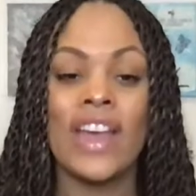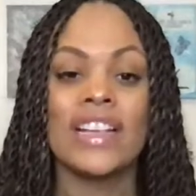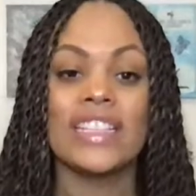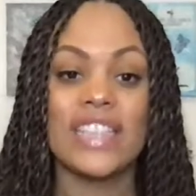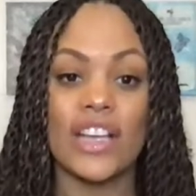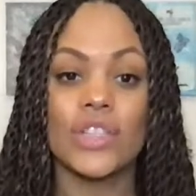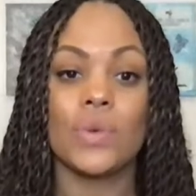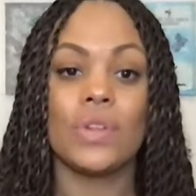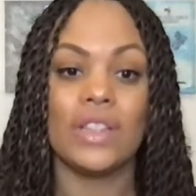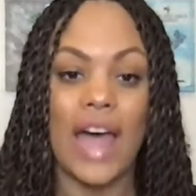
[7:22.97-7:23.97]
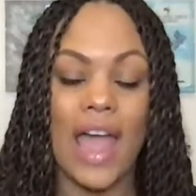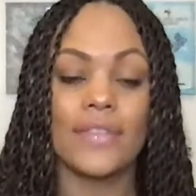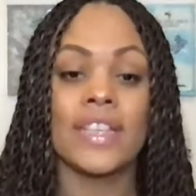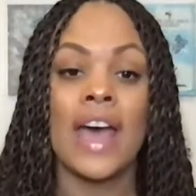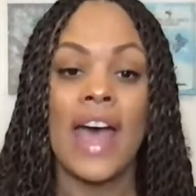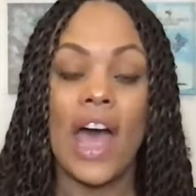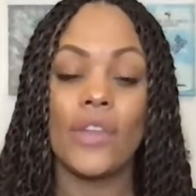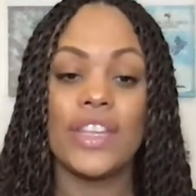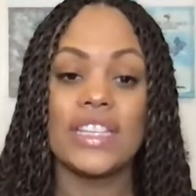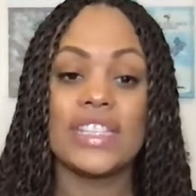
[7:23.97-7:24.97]
sexual lives.
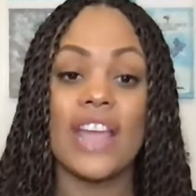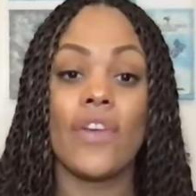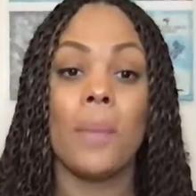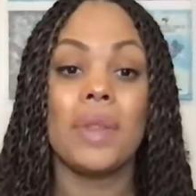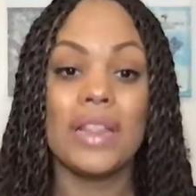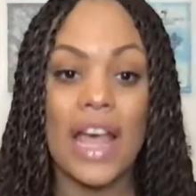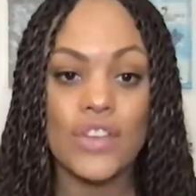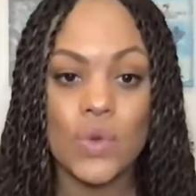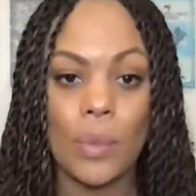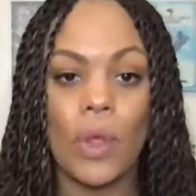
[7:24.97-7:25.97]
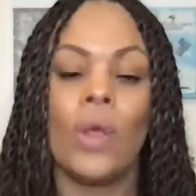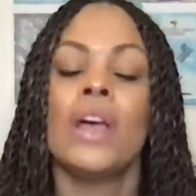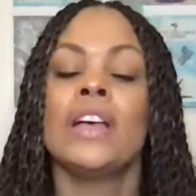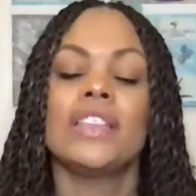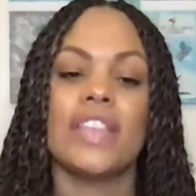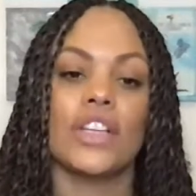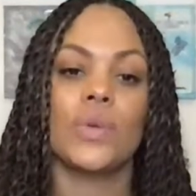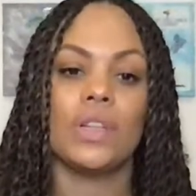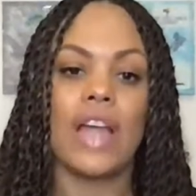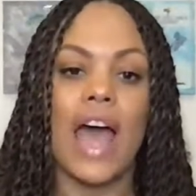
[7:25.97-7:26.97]
Healthy, safe, pleasurable
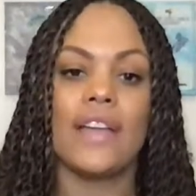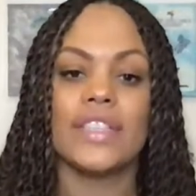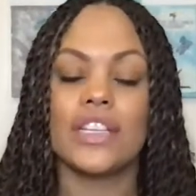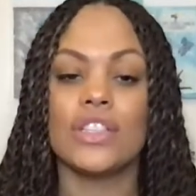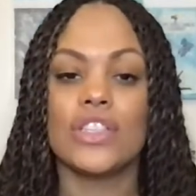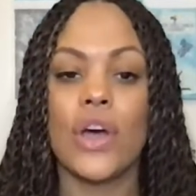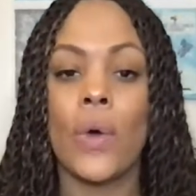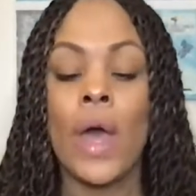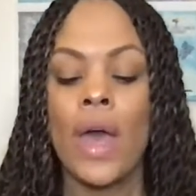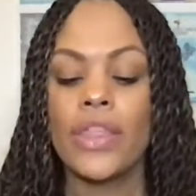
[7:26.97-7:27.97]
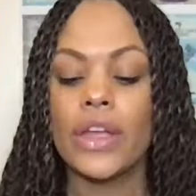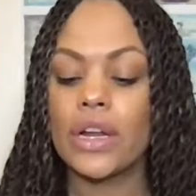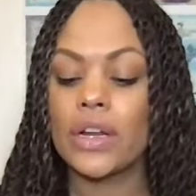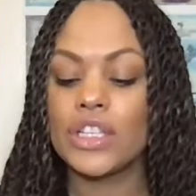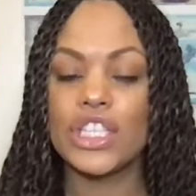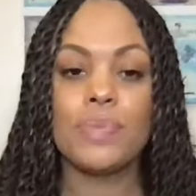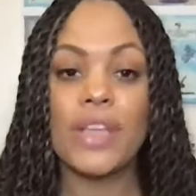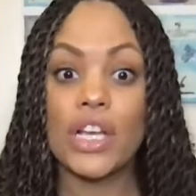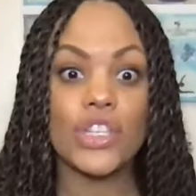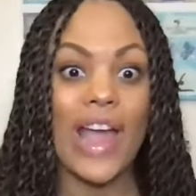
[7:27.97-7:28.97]
sexual lives. And so just
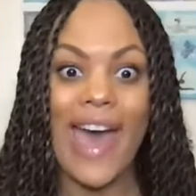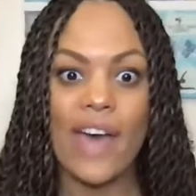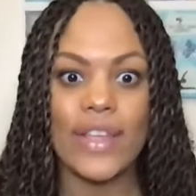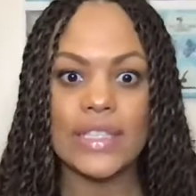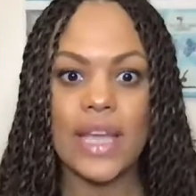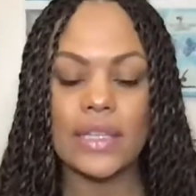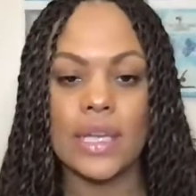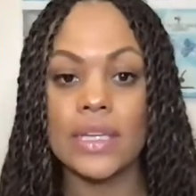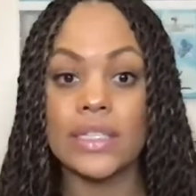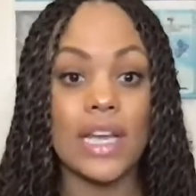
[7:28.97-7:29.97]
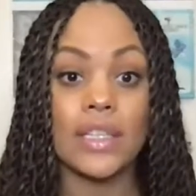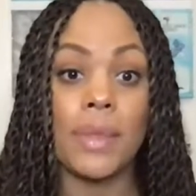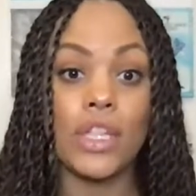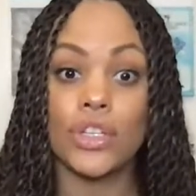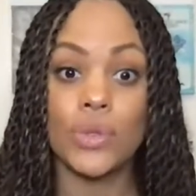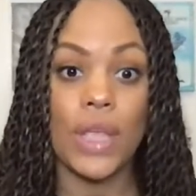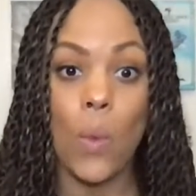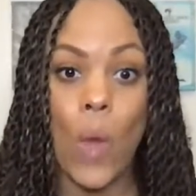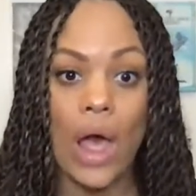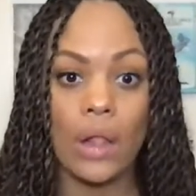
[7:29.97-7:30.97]
because you're having sex doesn't mean you're doing
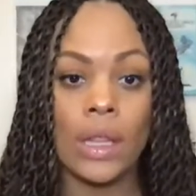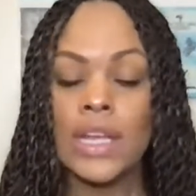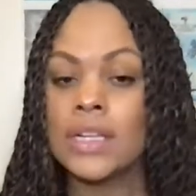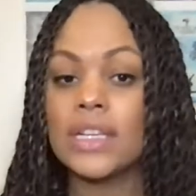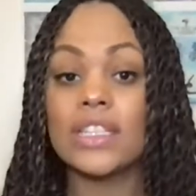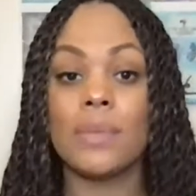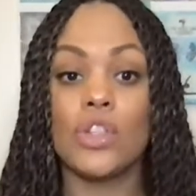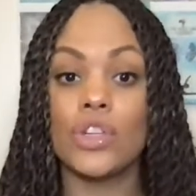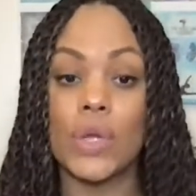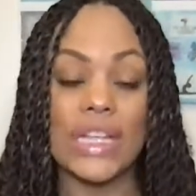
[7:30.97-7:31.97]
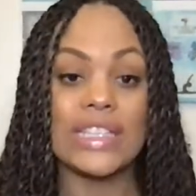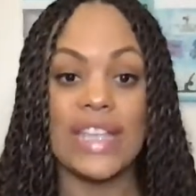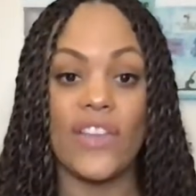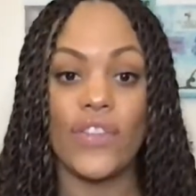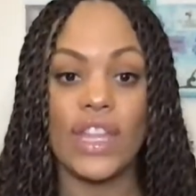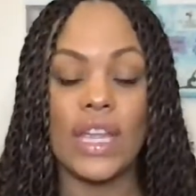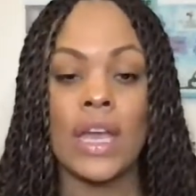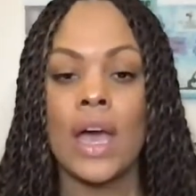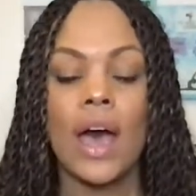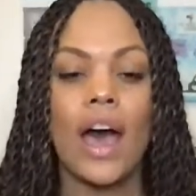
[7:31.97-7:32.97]
it well, doesn't mean you're doing it safely.
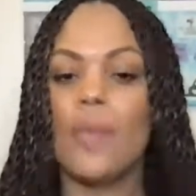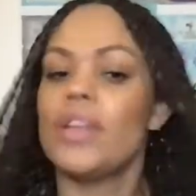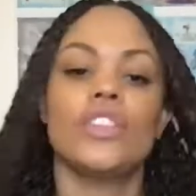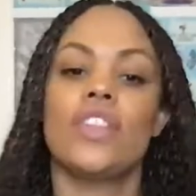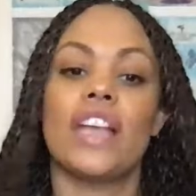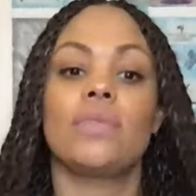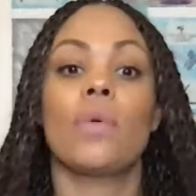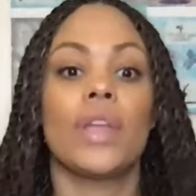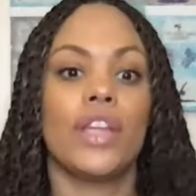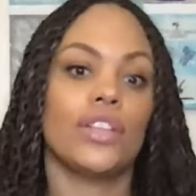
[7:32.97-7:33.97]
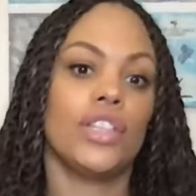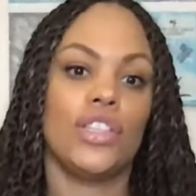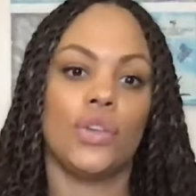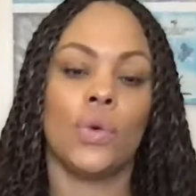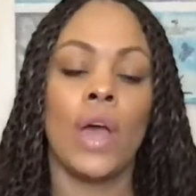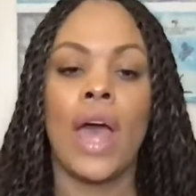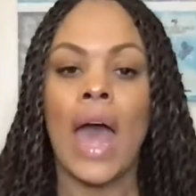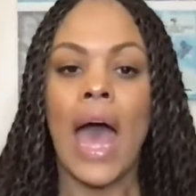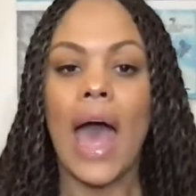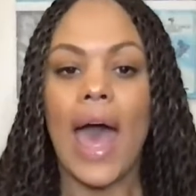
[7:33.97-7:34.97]
And so that's what we're here to do.
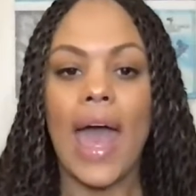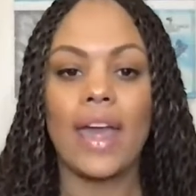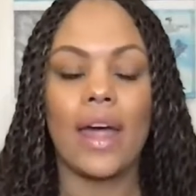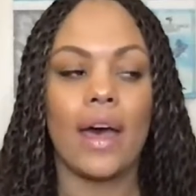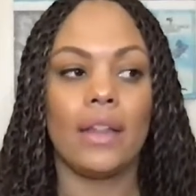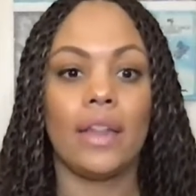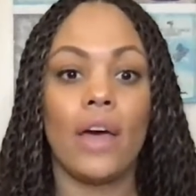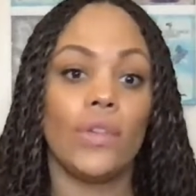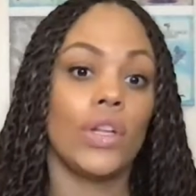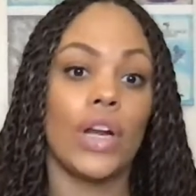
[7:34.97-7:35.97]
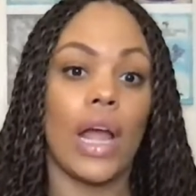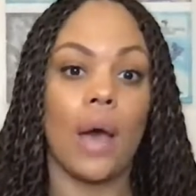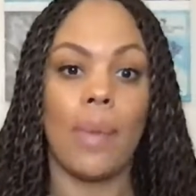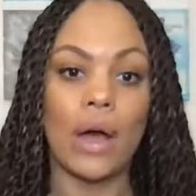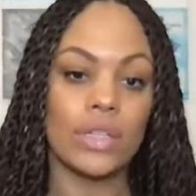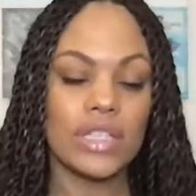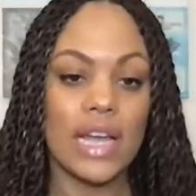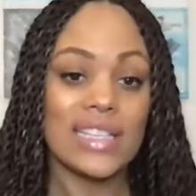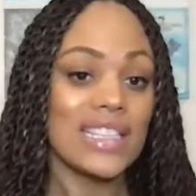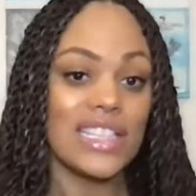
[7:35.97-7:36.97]
I love learning about
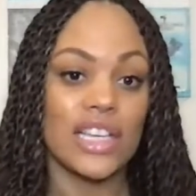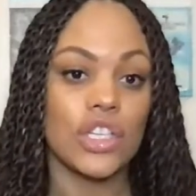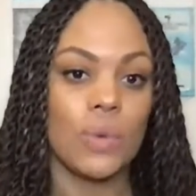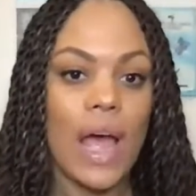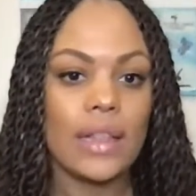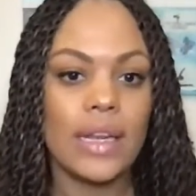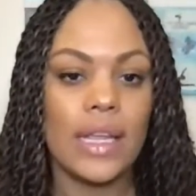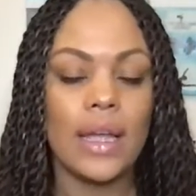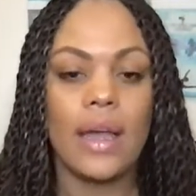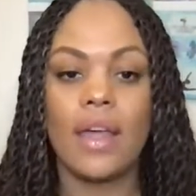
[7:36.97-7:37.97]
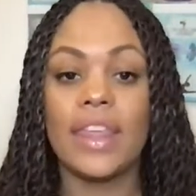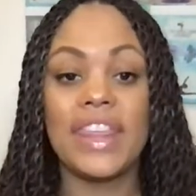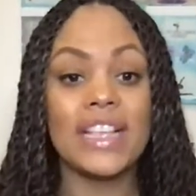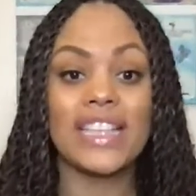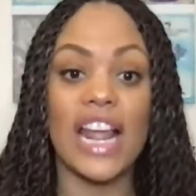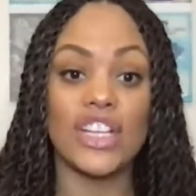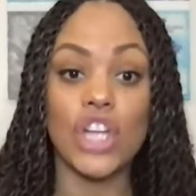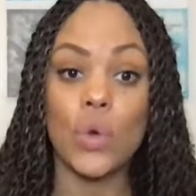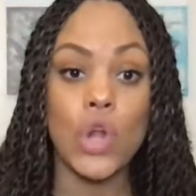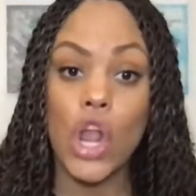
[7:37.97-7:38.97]
sex and sexuality. The things that I
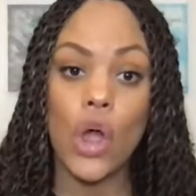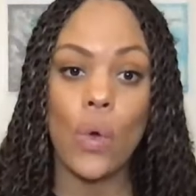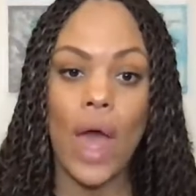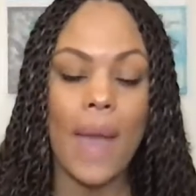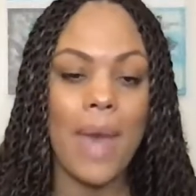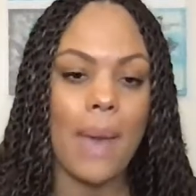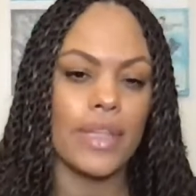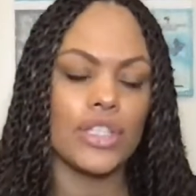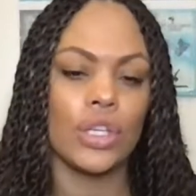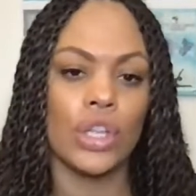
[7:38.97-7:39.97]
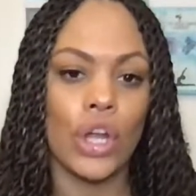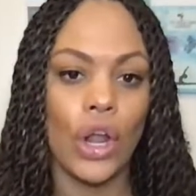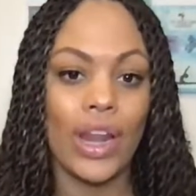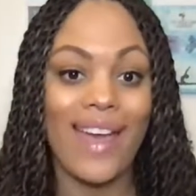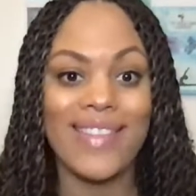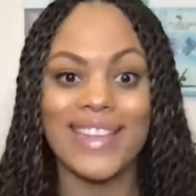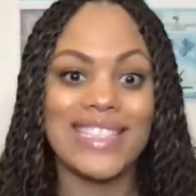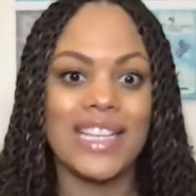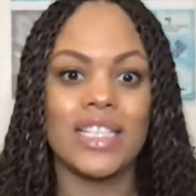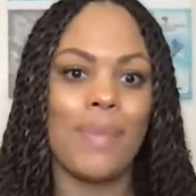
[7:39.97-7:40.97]
don't know, I'm happy to learn and then
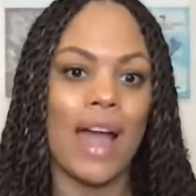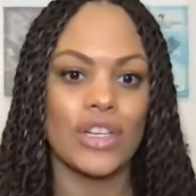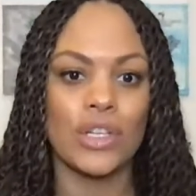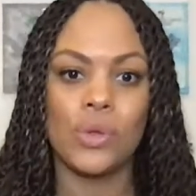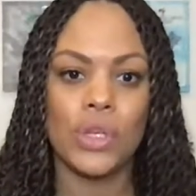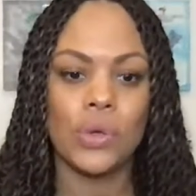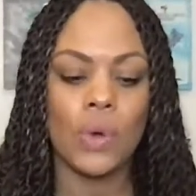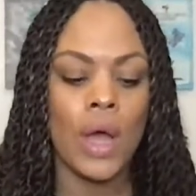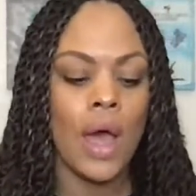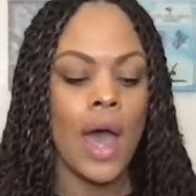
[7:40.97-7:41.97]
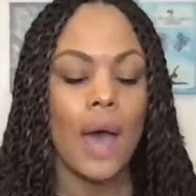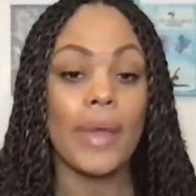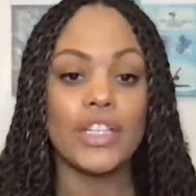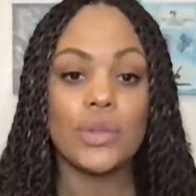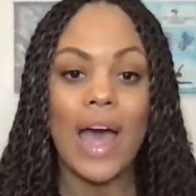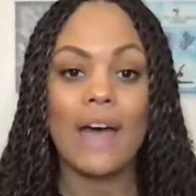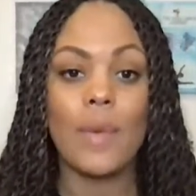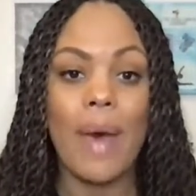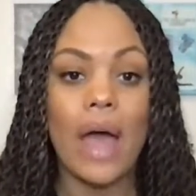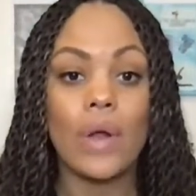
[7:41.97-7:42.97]
teach back to you. I do have a
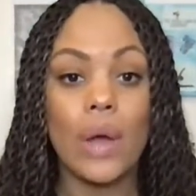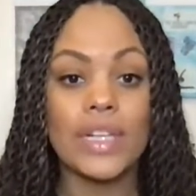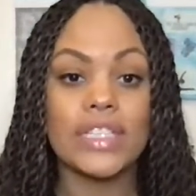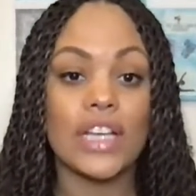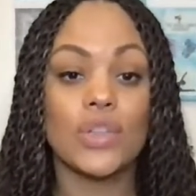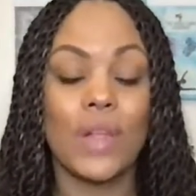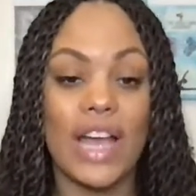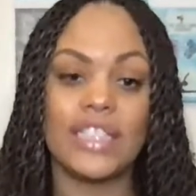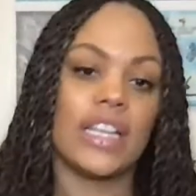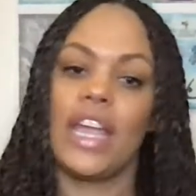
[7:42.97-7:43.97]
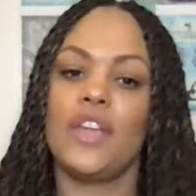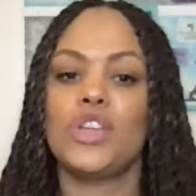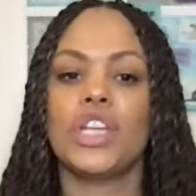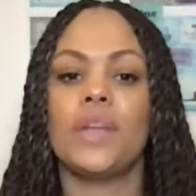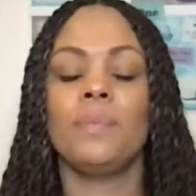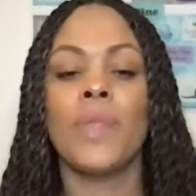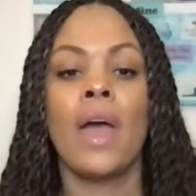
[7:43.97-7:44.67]
background in sexual education.